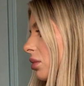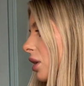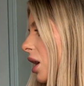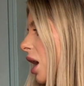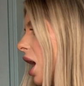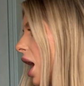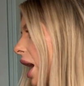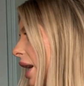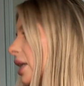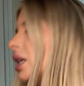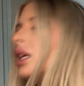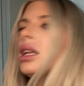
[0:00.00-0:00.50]

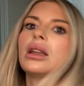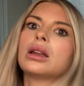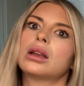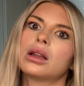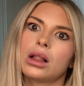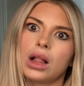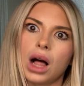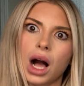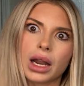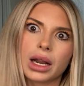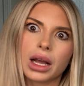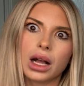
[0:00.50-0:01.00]
I needed a
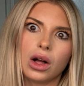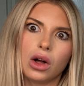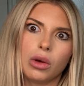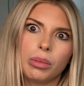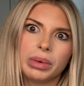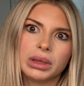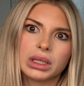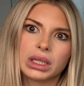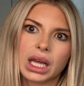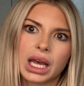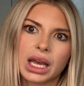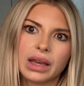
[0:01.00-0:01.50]
lot of help
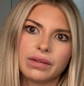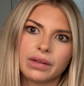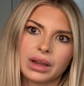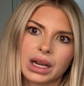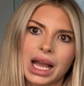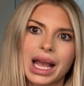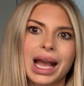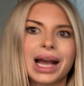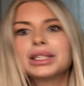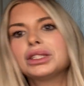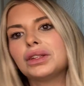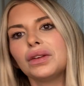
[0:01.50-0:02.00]
in life and I
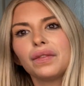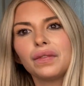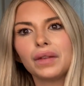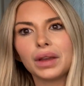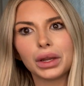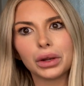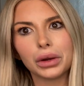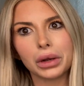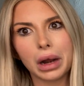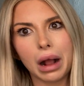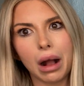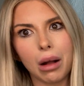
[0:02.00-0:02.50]
had to
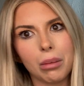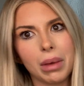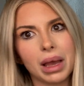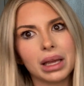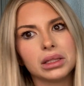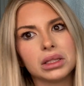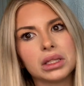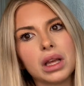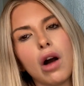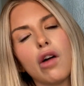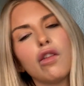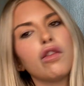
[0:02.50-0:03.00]
figure it out
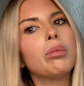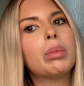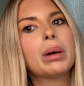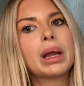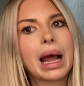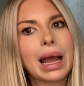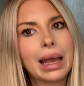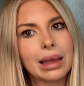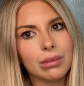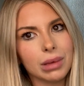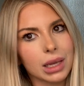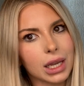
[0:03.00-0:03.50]
myself, but
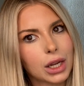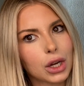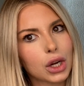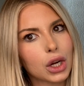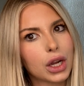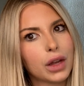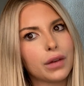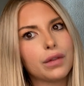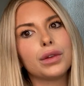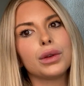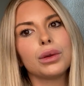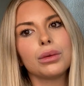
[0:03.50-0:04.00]
I'm here
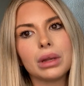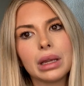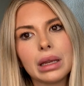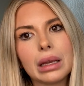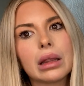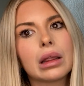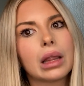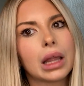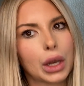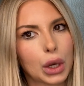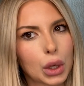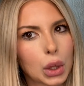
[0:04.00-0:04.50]
if you need
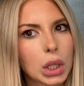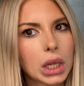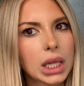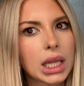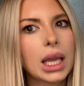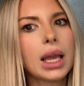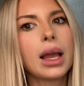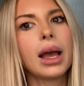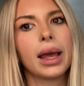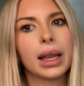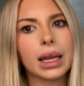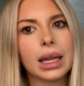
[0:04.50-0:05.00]

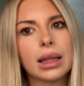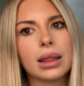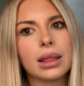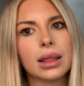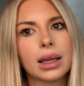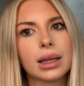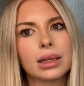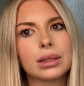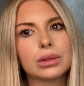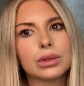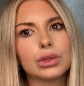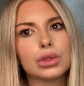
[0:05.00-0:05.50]
literally
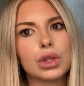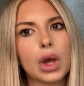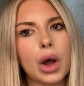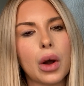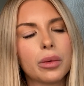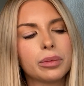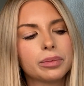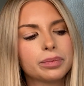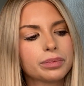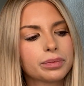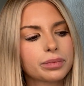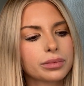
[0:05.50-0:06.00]
anything. So
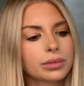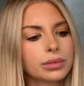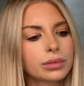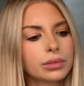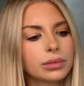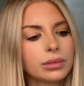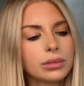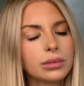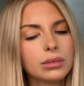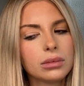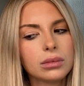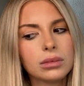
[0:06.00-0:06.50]

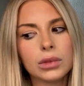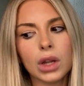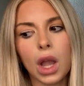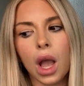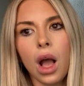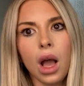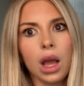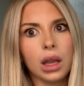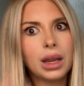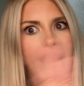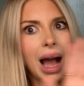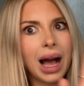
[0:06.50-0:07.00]

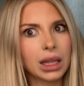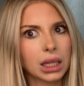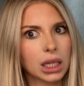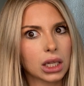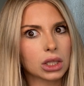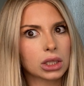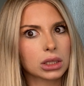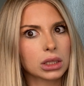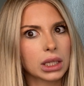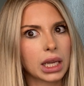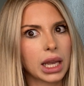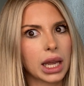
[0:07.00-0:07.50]
not
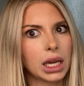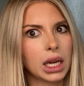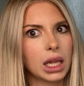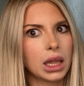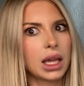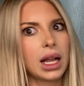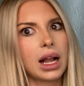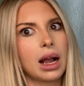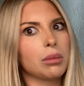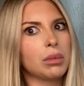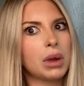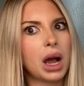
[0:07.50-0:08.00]
literally
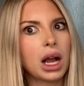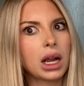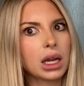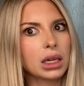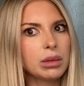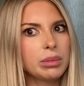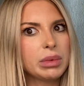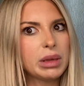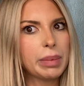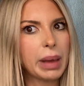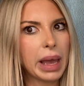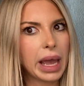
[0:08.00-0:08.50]
anything. I'm not going
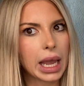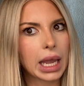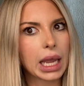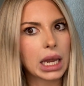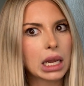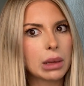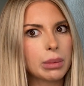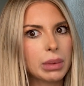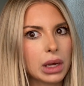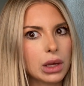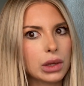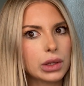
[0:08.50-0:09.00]
to be paying
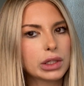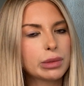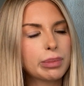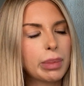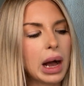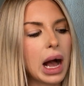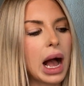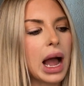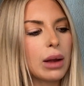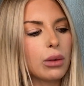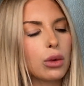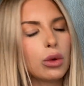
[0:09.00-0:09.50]
any bills,
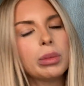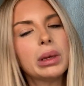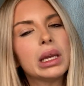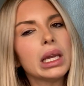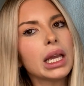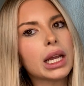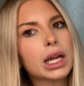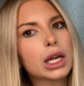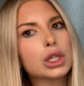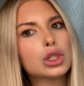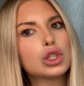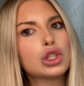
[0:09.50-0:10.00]
but I will be
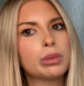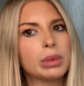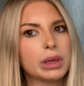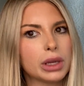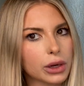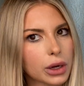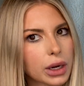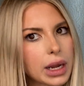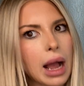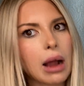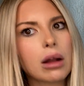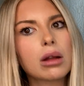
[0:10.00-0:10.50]
here to be
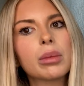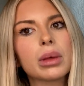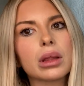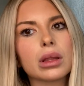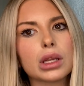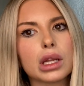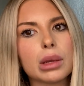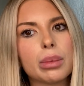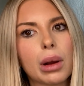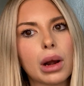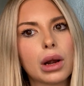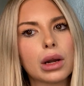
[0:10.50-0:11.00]
your
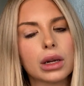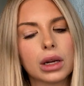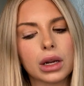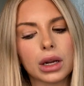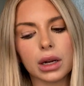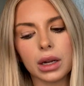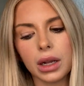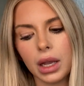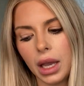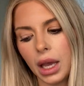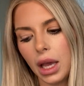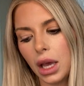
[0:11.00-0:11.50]
accountability
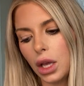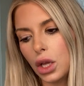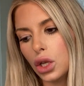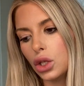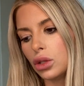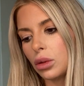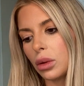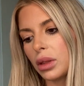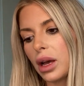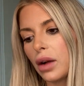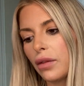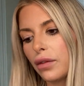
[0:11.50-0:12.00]
partner.
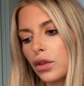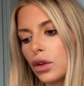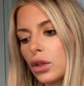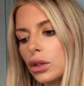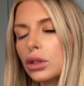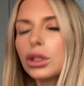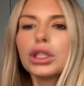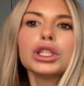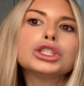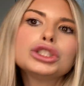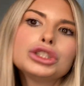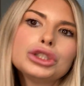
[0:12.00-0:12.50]
So without
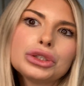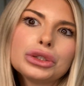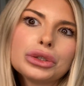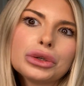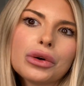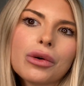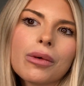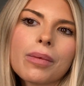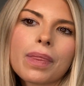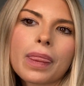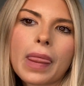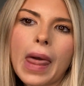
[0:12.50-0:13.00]
further
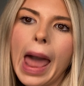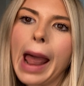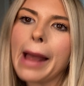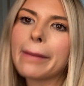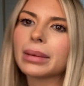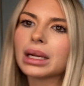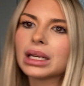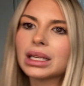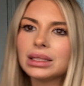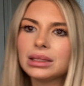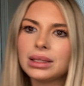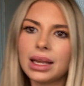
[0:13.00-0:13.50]
ado, I'm
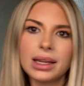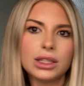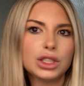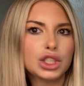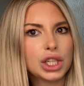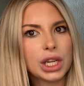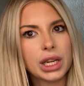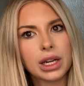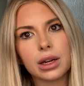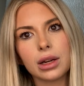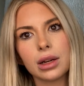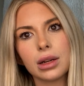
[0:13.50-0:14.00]
going to say
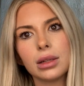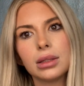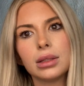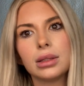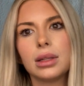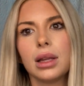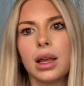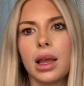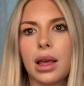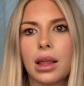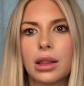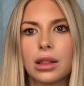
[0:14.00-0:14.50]
cheers.
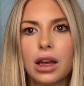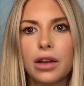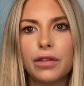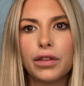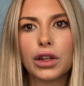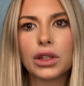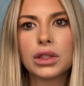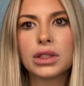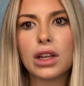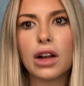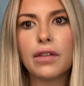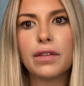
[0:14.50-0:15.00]
Love
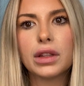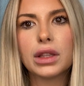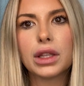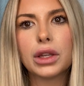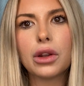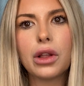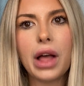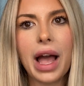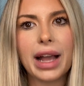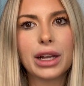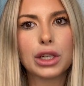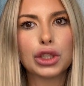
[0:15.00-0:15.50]
yourself a
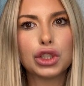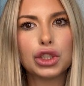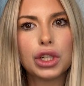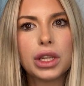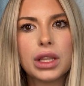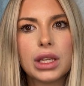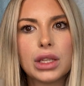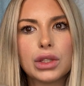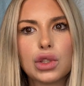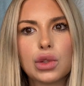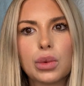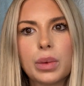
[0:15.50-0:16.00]
little extra
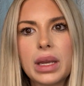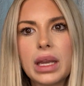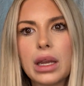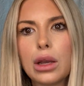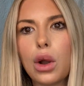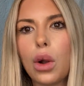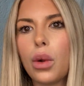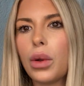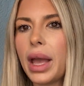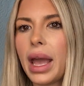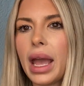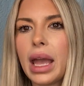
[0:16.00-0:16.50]
this week,
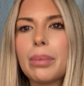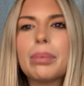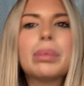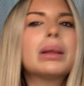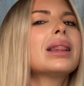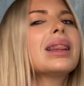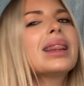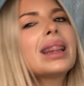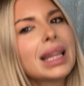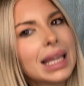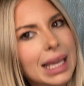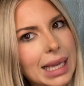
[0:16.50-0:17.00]
okay?
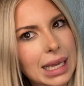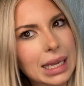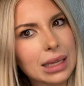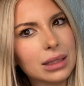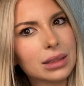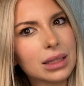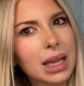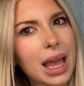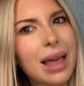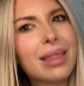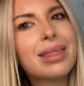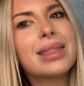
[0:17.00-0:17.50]

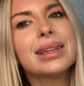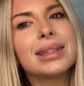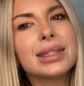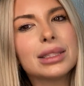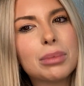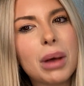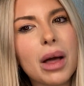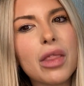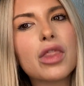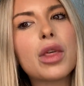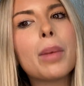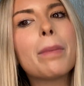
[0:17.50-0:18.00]
Please. And this
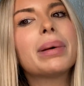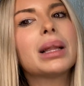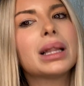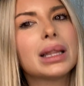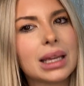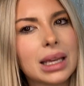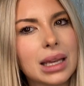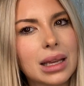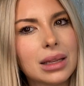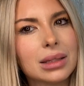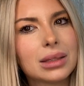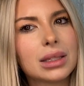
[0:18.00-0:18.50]
month,
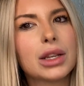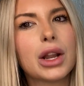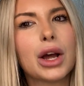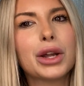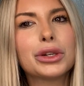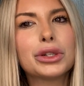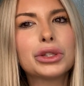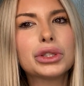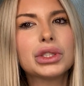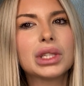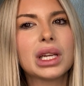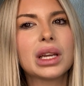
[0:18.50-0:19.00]
please. And
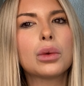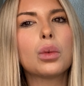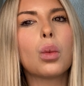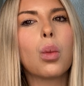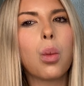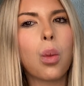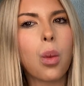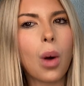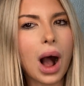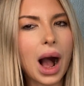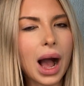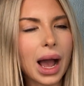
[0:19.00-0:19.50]

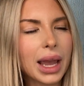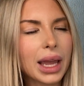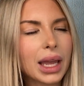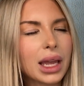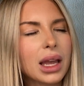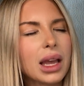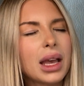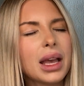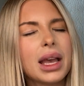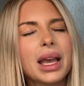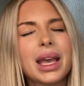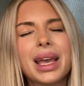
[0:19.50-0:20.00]
understand why
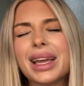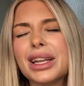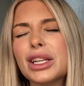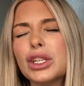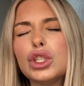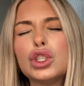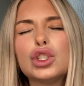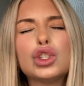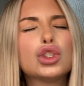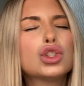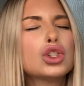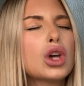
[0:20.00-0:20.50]
it
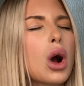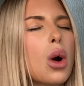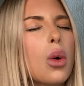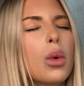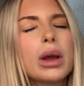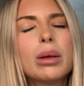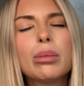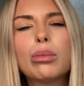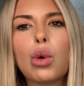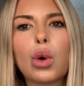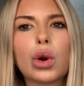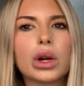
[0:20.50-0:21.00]
is so
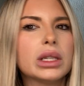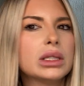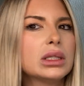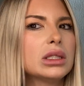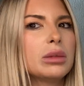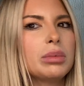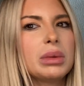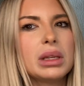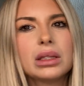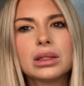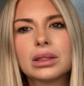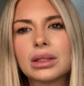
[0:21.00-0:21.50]
important to
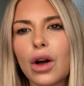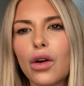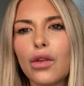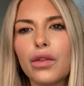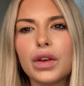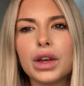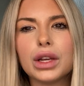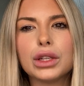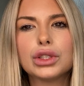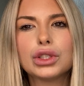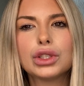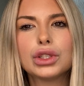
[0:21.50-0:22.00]
be
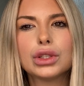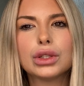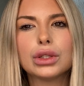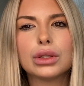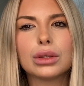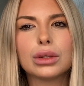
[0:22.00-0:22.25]
selfish.